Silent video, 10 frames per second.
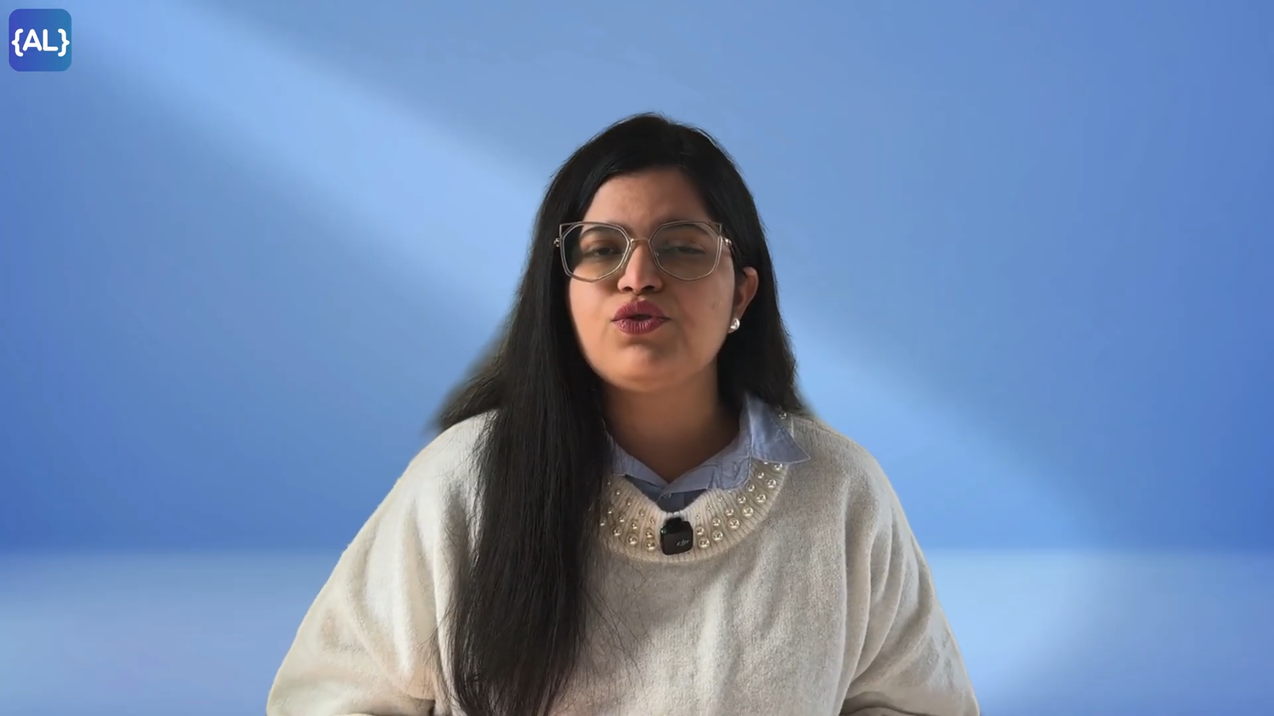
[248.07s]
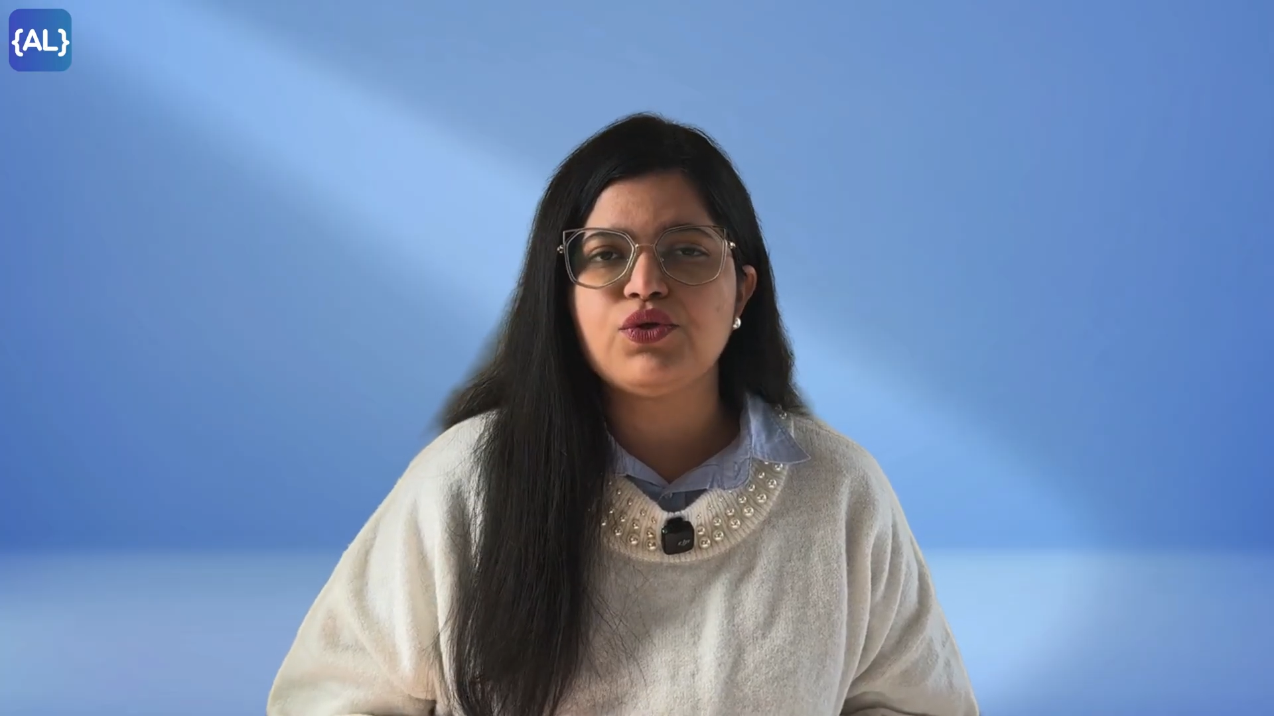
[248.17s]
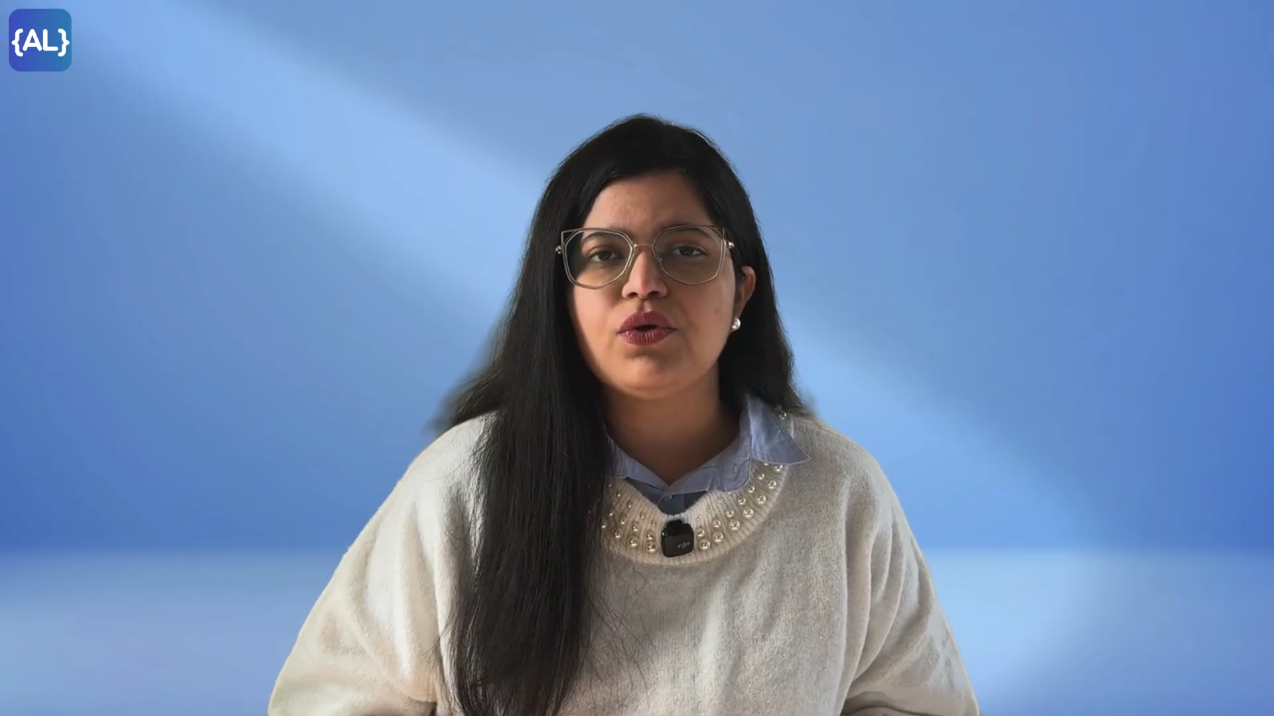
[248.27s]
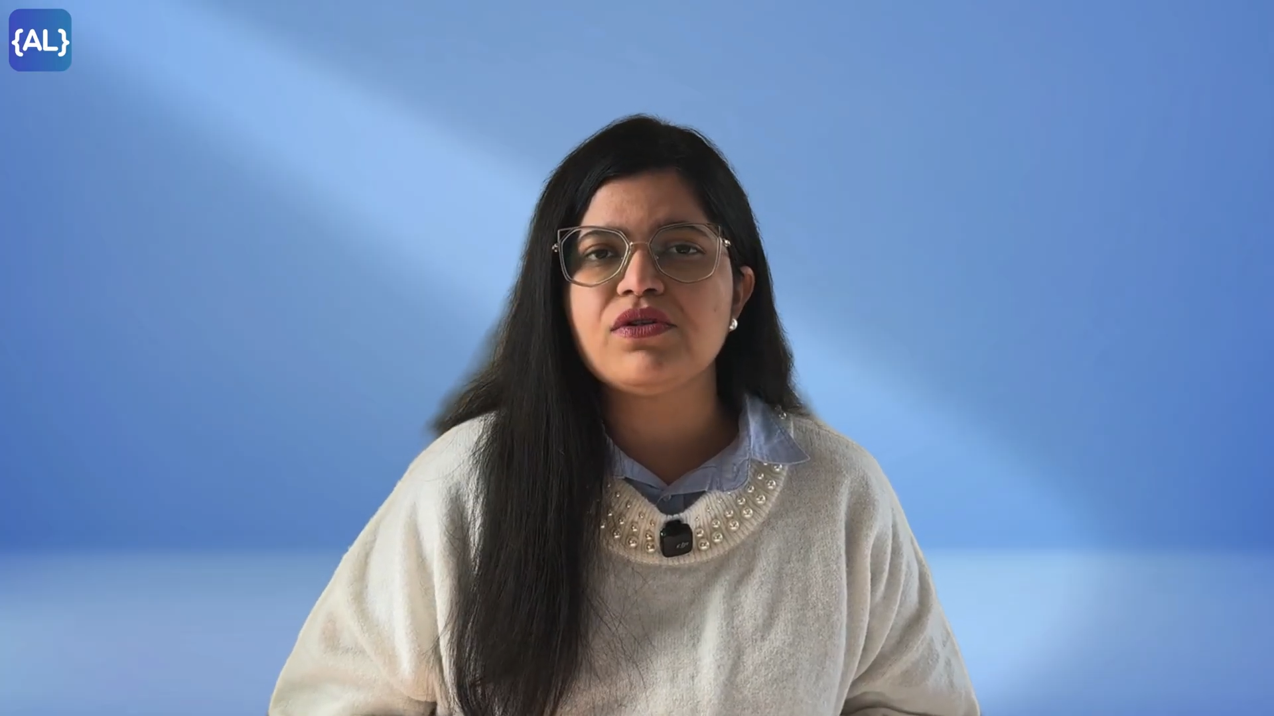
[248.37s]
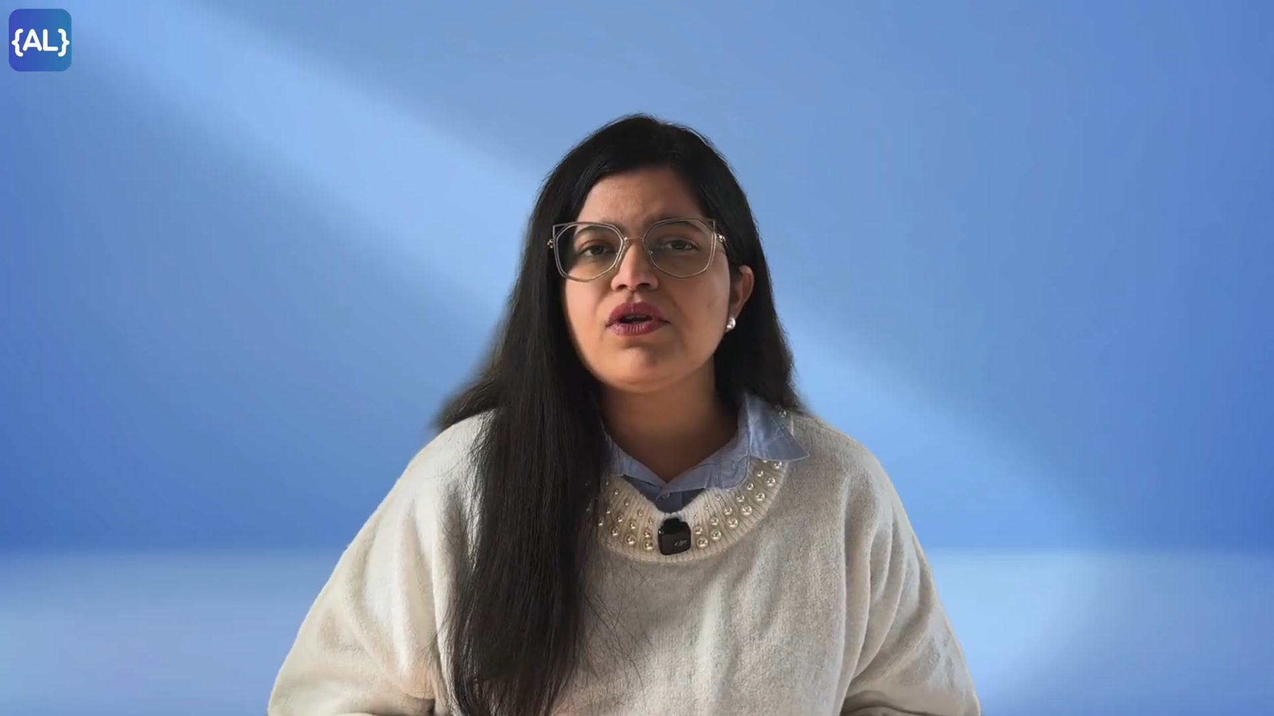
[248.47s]

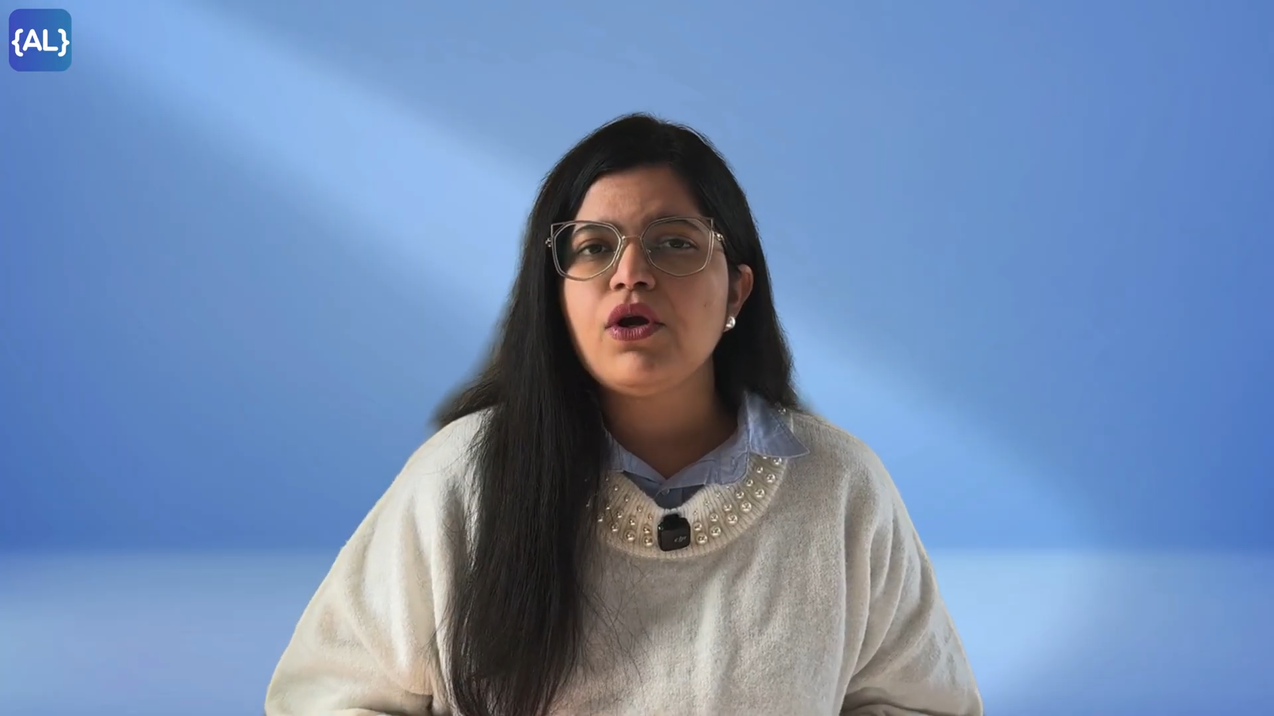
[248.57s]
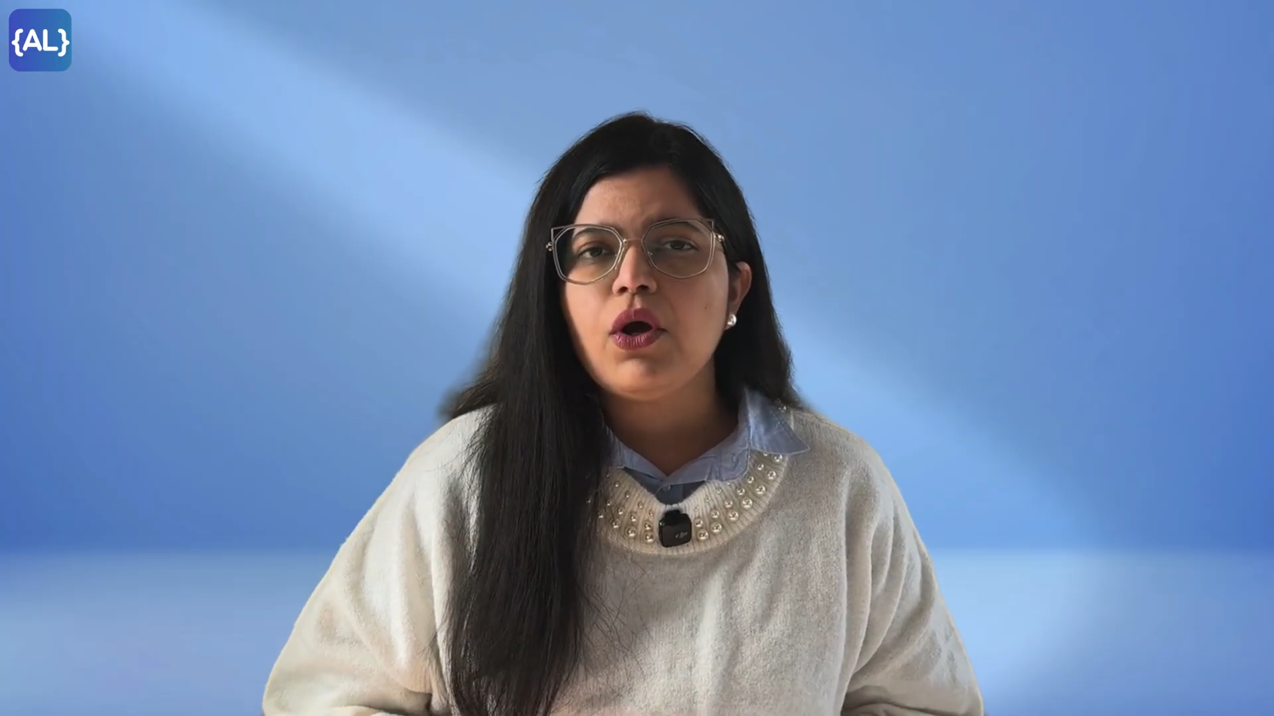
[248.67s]
chores,